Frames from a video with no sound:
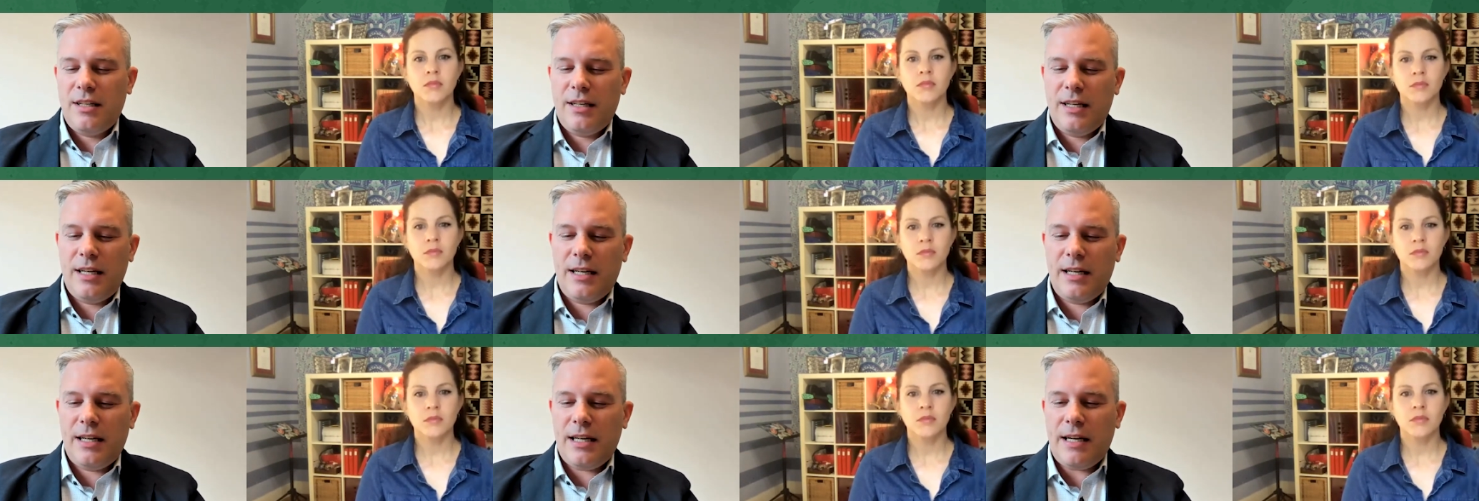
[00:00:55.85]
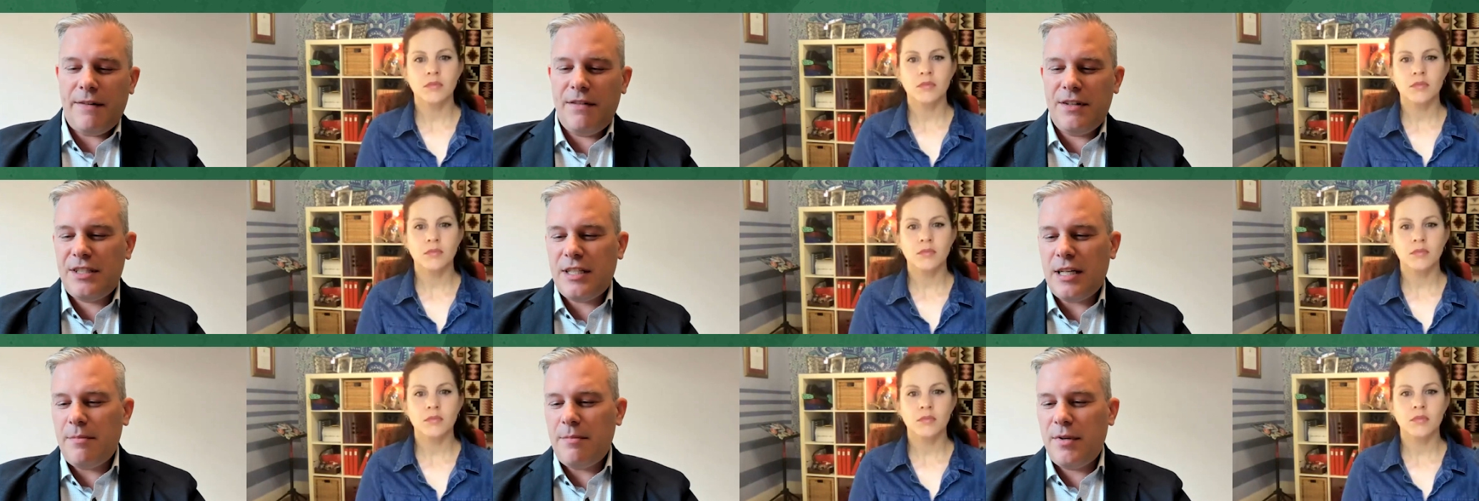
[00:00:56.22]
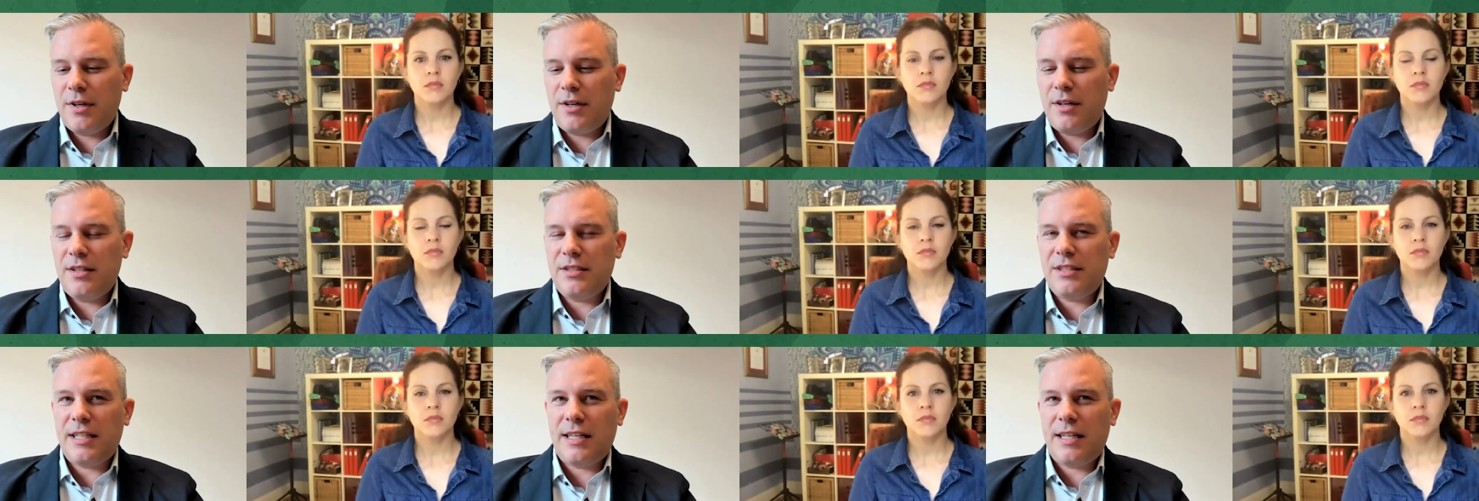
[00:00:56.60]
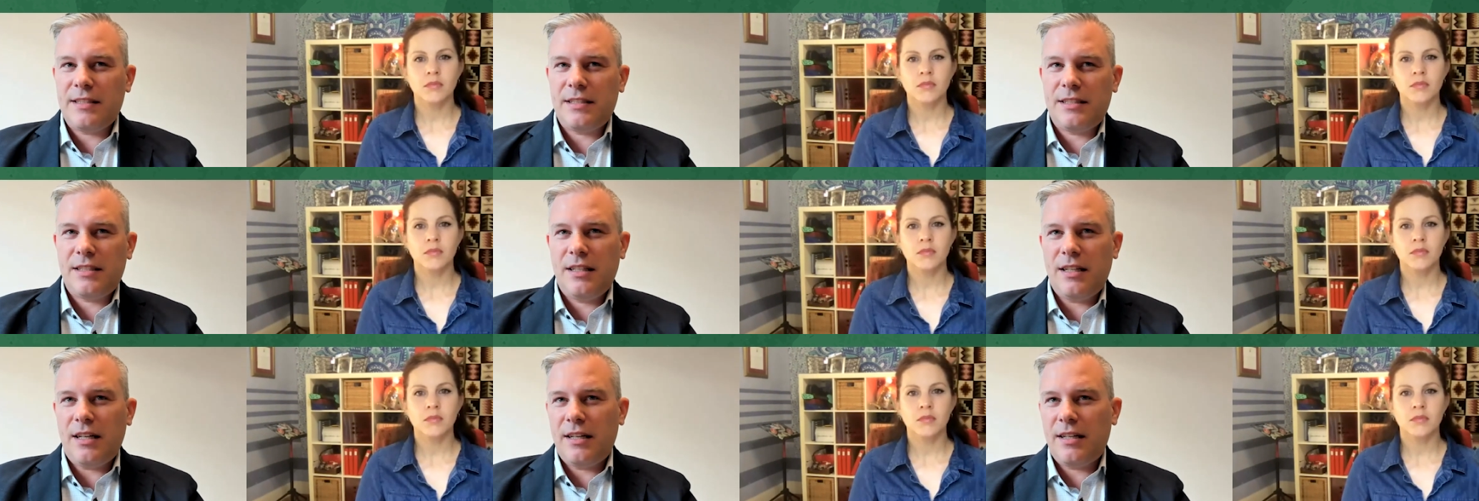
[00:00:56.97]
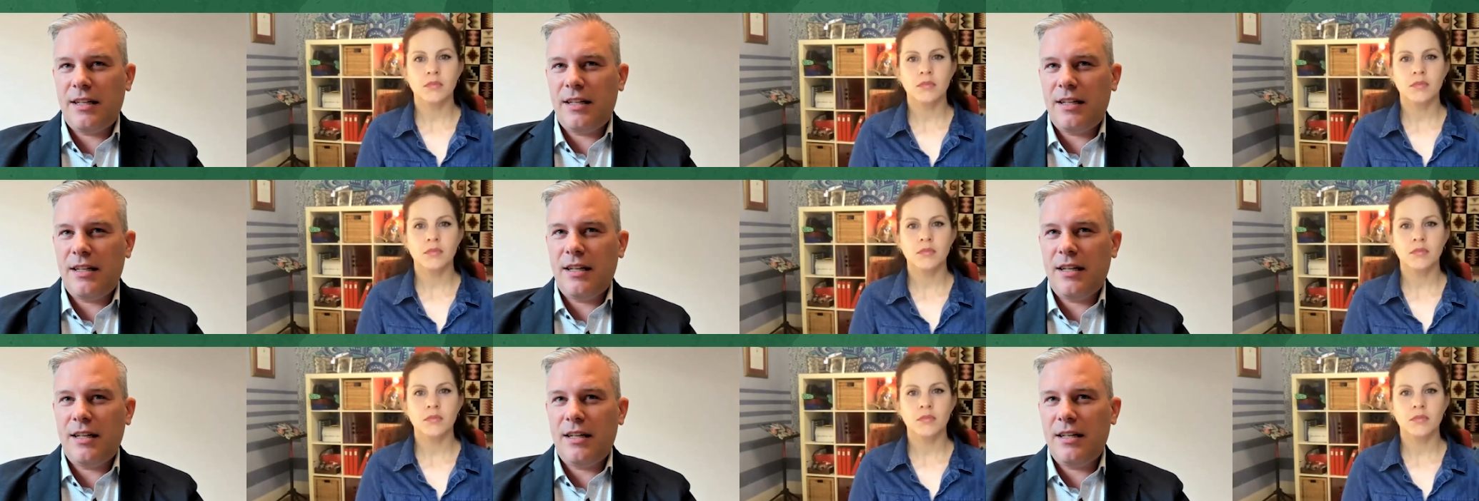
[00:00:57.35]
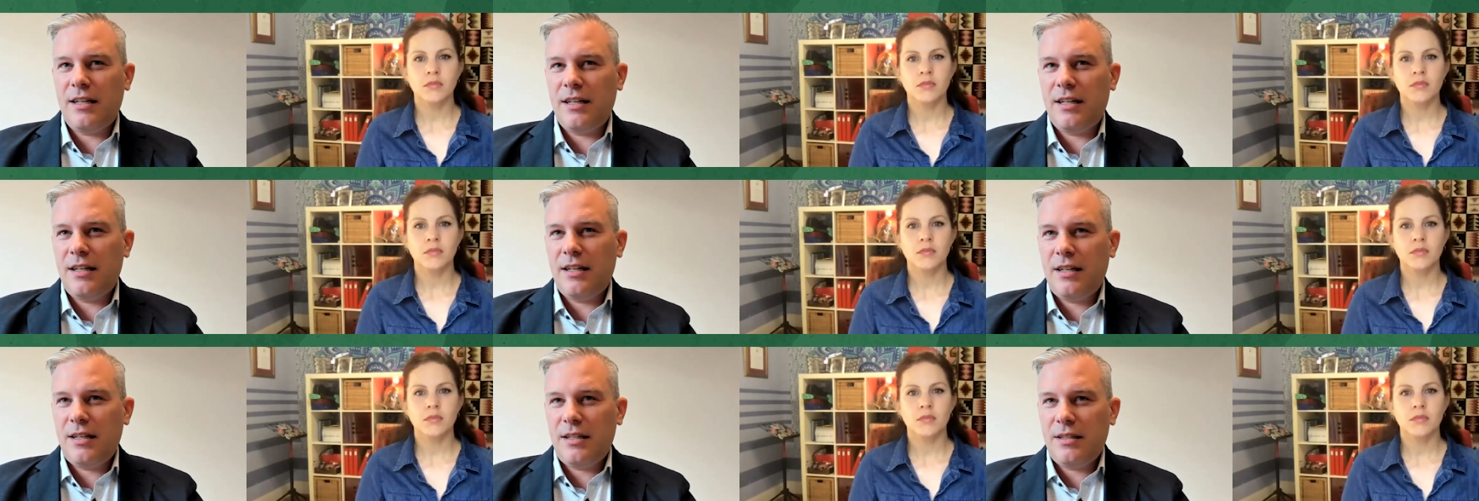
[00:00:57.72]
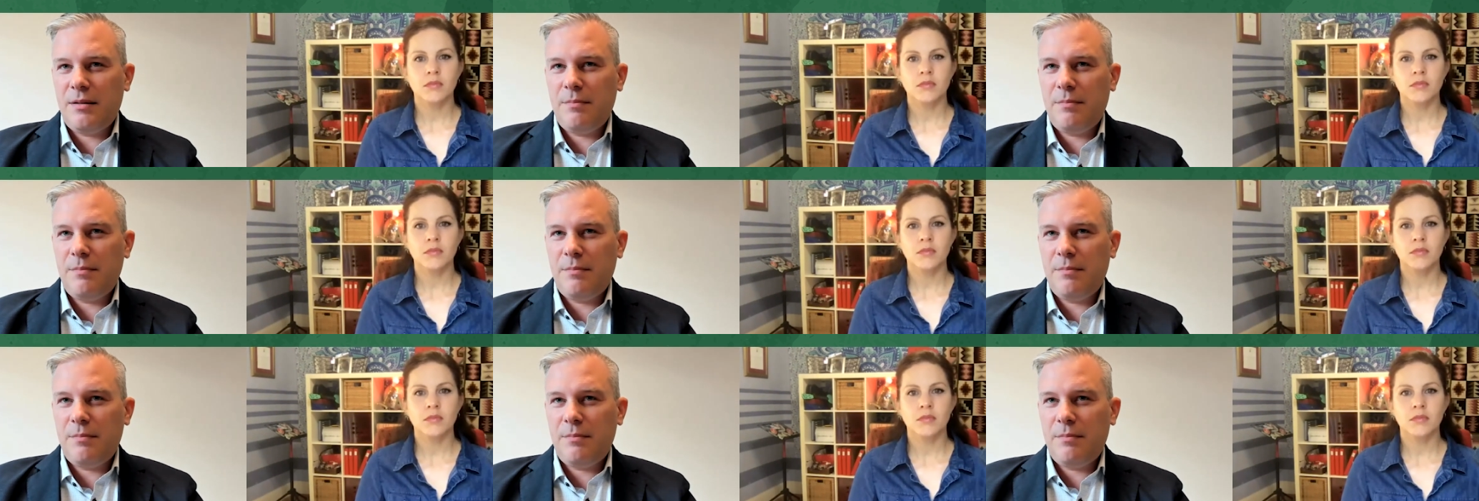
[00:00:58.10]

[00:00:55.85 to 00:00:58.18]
Speaker 1: Uh, every chemicals has like a,